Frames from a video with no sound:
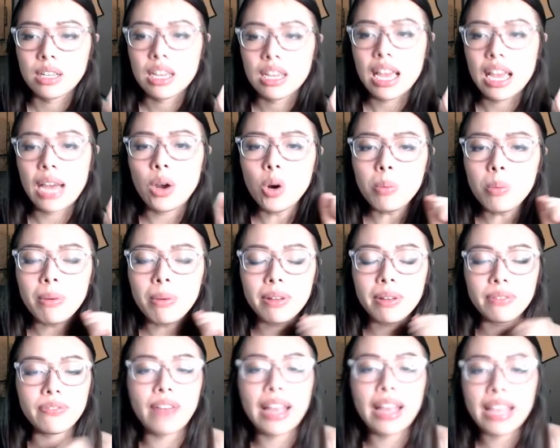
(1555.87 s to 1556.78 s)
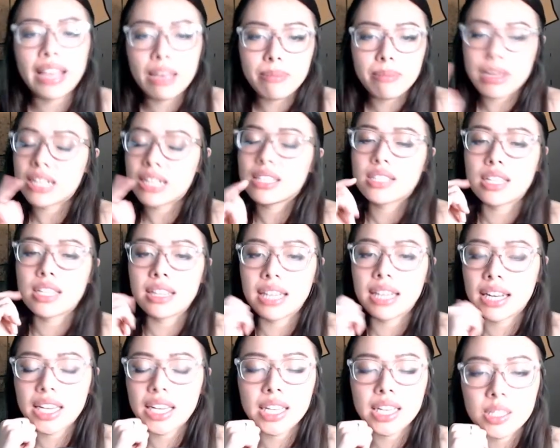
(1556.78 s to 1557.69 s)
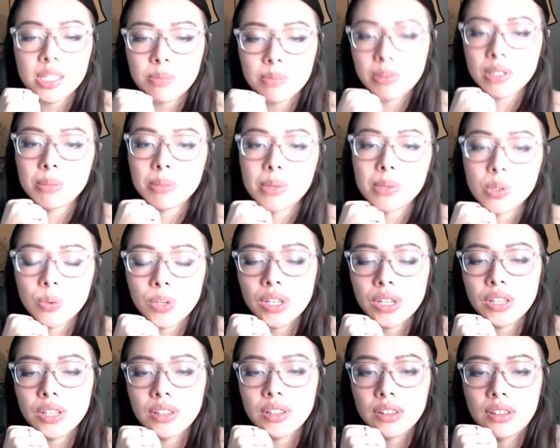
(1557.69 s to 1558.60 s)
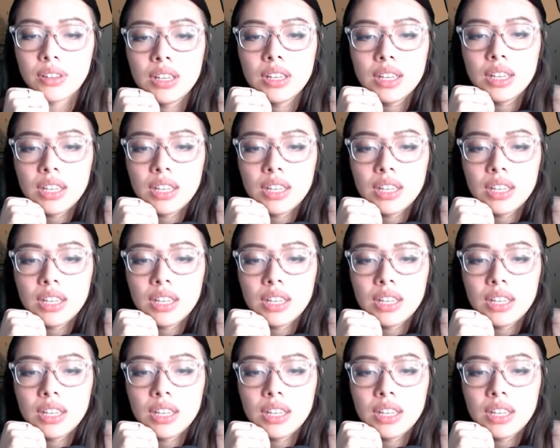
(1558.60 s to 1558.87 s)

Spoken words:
I hope if I get medicine then I can split it between